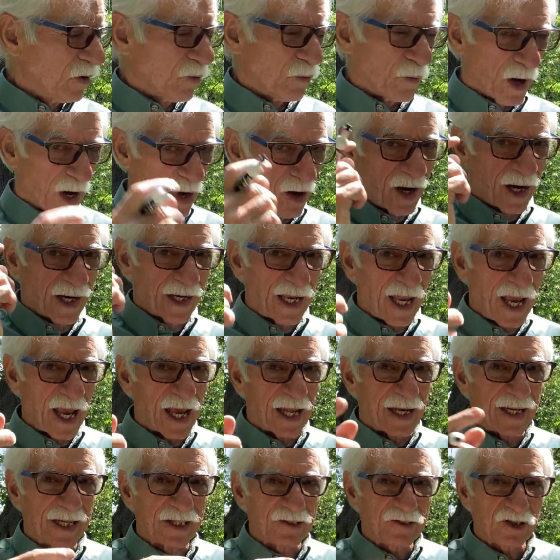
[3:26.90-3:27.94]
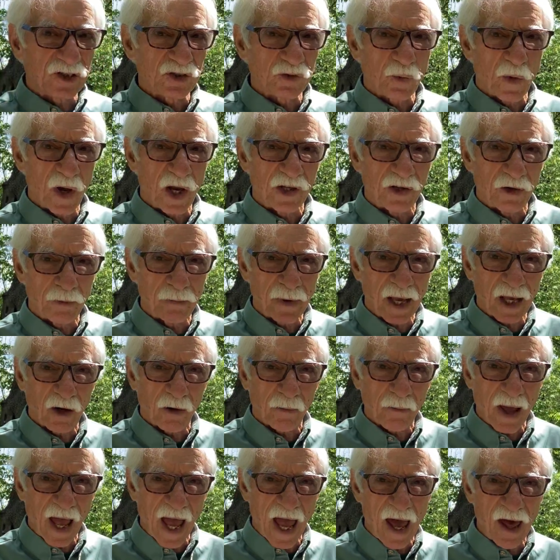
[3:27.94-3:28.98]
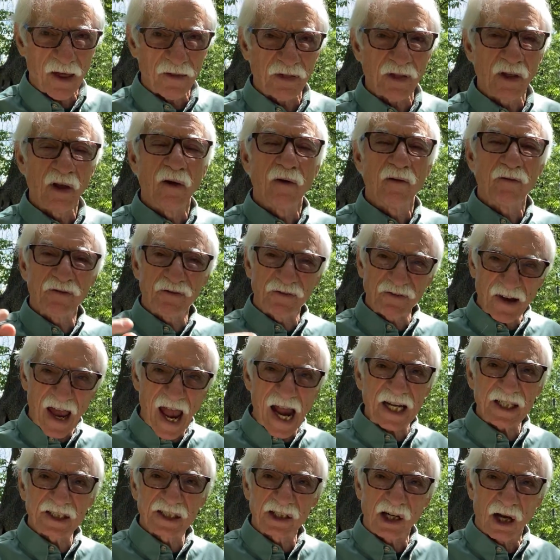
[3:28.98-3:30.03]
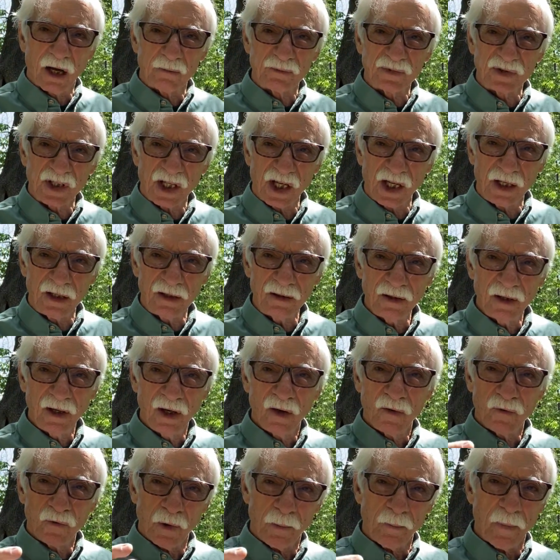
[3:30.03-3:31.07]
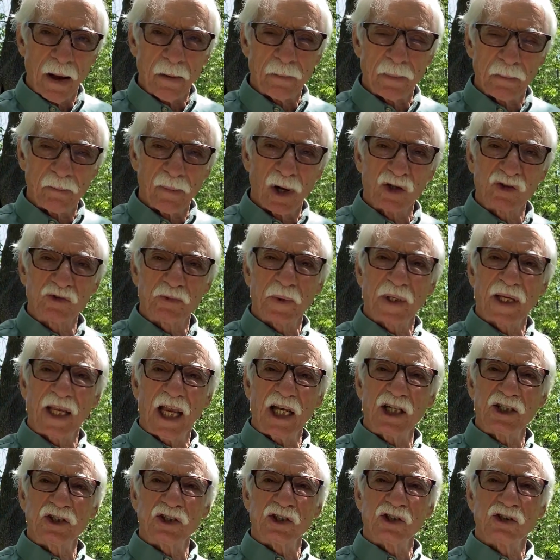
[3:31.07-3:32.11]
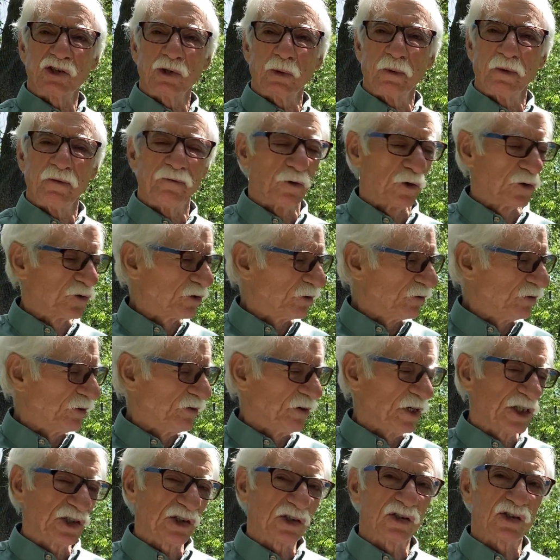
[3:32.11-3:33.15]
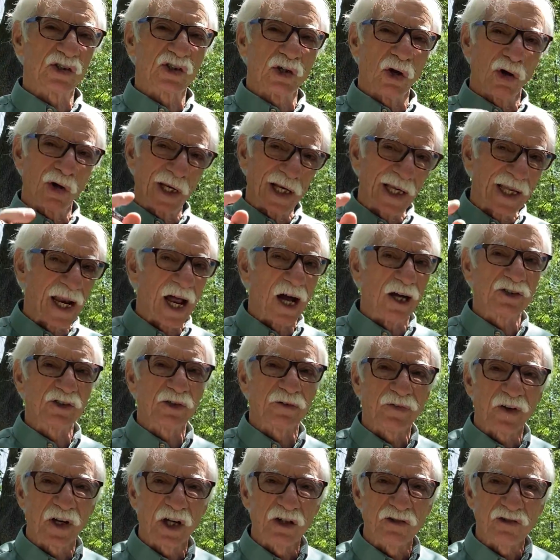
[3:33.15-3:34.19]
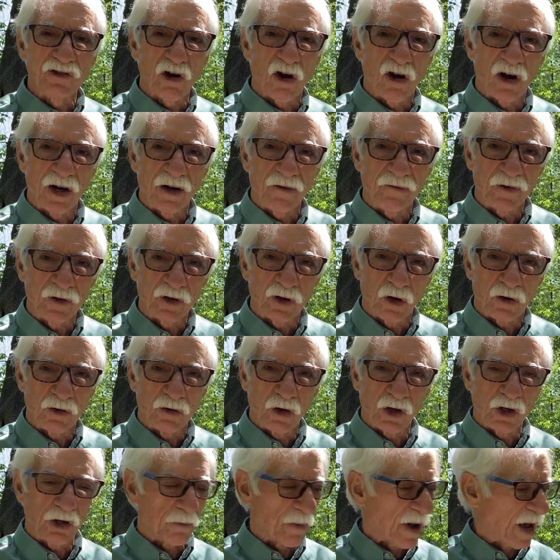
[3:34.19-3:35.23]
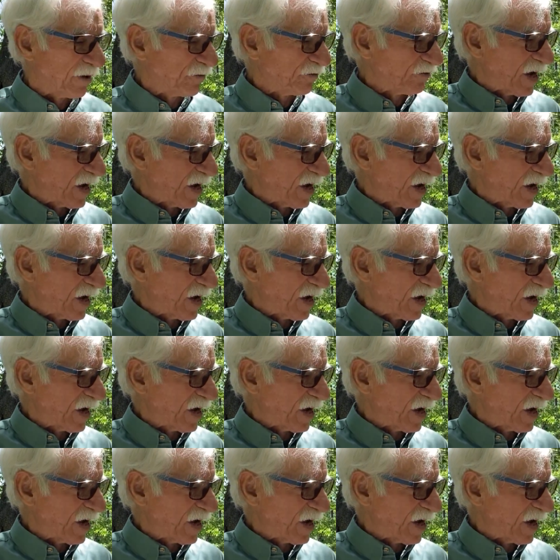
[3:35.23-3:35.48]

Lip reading: Well, again, this is where your mental math facts comes in. Remember, multiplication is the reverse of division, so get out your finger chart if you don't know your math